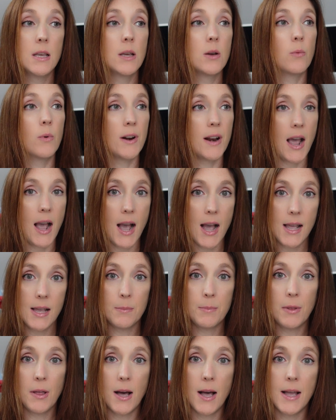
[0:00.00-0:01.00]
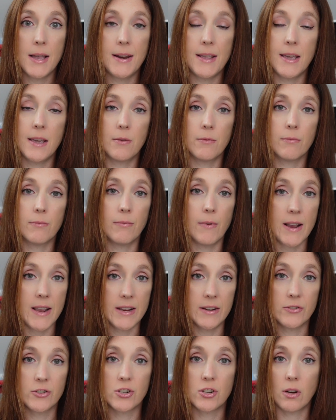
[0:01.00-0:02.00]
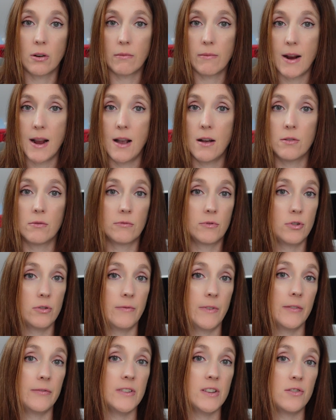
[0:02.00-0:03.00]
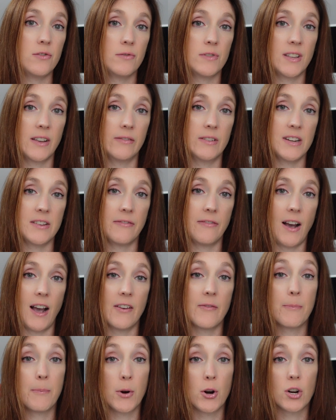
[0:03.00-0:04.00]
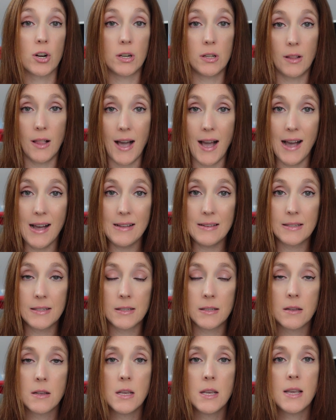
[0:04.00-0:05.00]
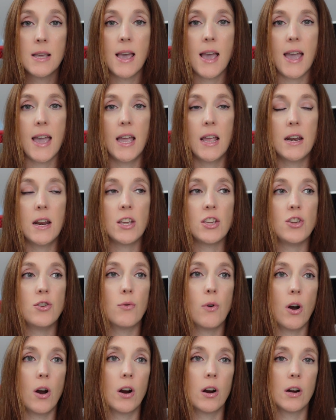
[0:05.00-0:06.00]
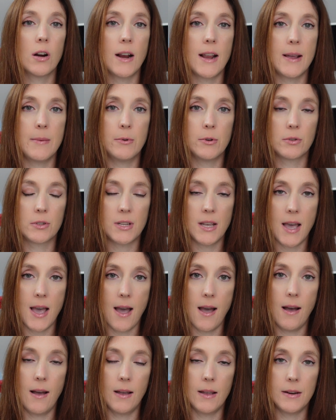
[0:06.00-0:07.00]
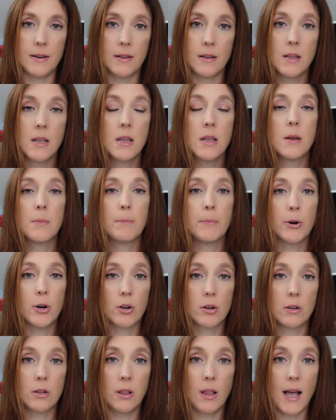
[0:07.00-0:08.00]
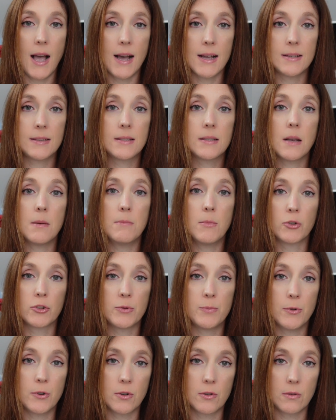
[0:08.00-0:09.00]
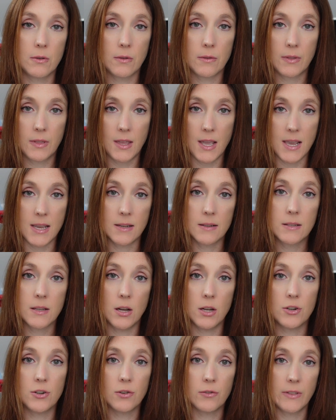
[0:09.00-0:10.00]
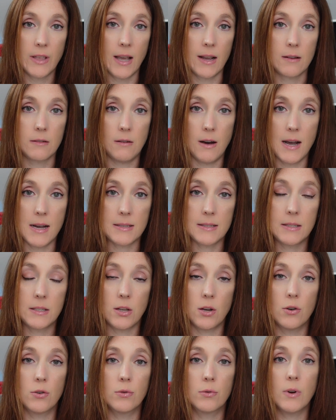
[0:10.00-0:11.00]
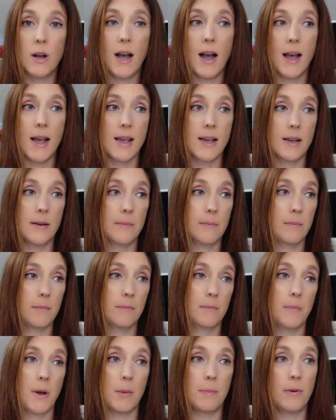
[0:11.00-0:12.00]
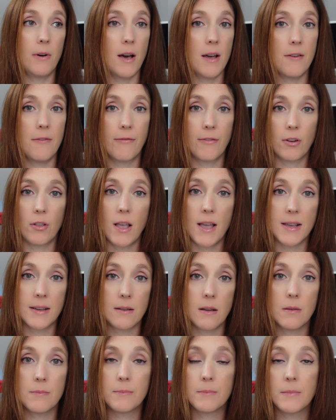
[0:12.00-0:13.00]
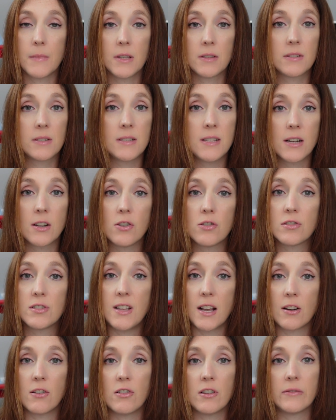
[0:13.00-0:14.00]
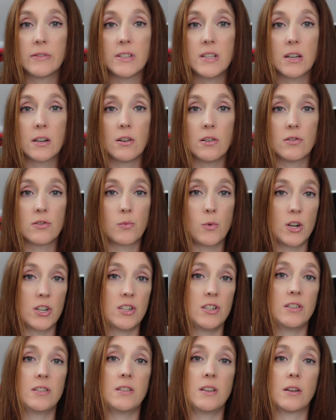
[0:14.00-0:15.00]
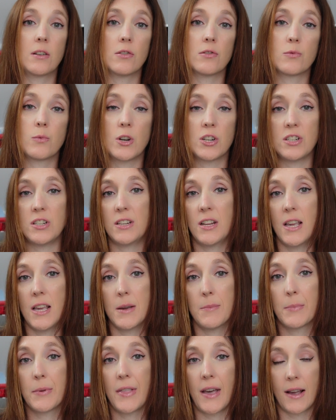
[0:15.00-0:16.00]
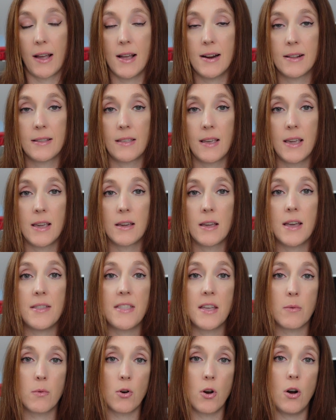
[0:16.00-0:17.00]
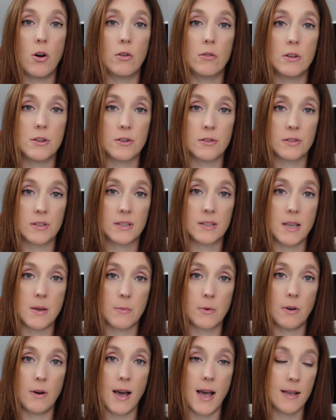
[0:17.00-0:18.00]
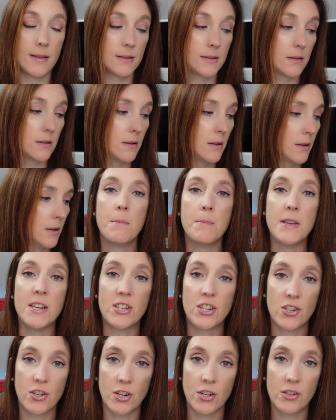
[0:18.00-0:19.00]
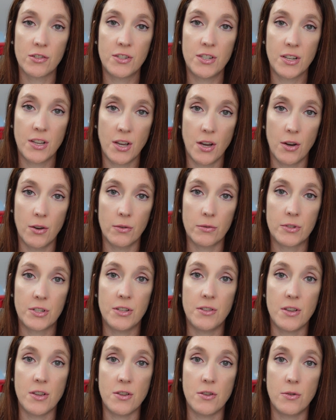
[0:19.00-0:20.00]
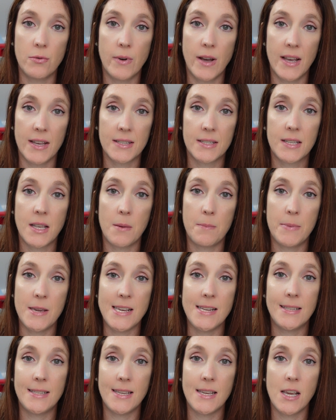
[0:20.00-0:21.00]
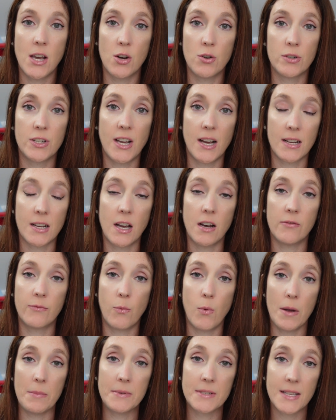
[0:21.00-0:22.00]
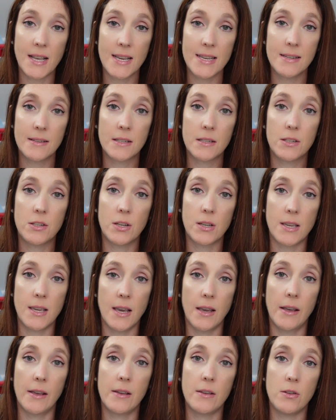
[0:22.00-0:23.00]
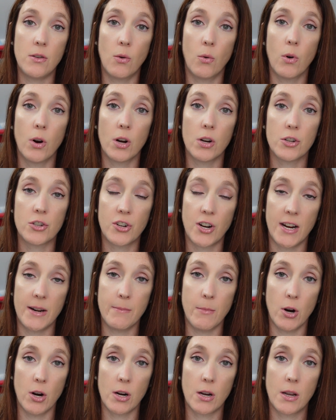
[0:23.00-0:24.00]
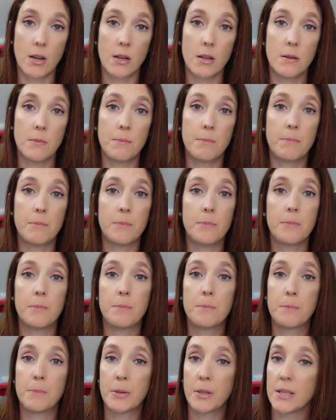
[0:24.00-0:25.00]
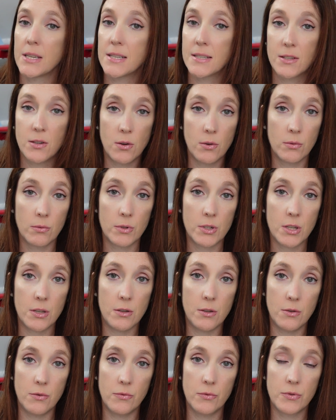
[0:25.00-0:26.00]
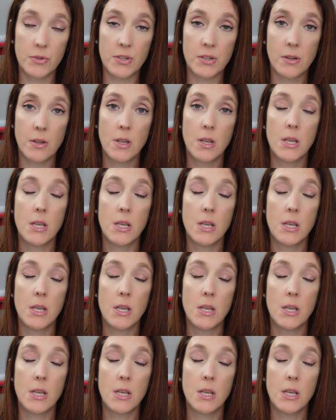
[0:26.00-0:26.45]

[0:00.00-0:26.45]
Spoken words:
When I applied, it ranged around $250 to $275 per class, and you are able to add per class multiple things under that class. So I applied for like stickers, decorative stickers, washi tape, that kind of thing, and they were all under the same class. Be sure to go to the uspto.gov website to get your trademark. Please don't use